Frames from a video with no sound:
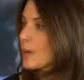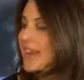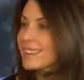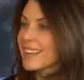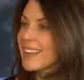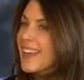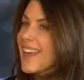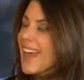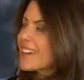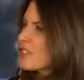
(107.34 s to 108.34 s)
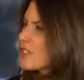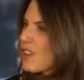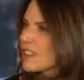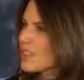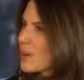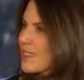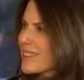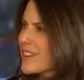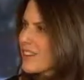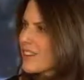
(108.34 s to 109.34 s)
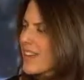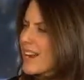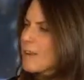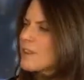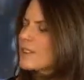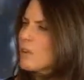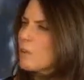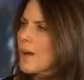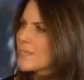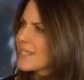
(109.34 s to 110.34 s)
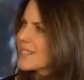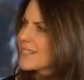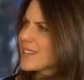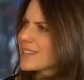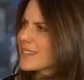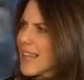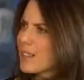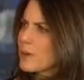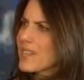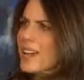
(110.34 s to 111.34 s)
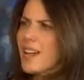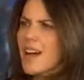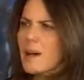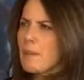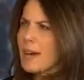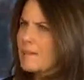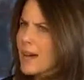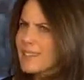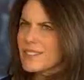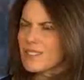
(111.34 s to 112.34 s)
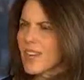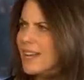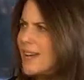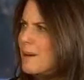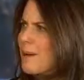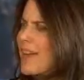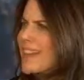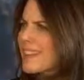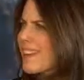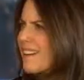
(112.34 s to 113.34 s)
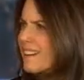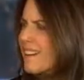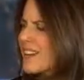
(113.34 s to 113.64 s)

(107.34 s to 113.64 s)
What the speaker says: asking. And you should also hit the internet. I mean, websites like salary.com and monster.com, they are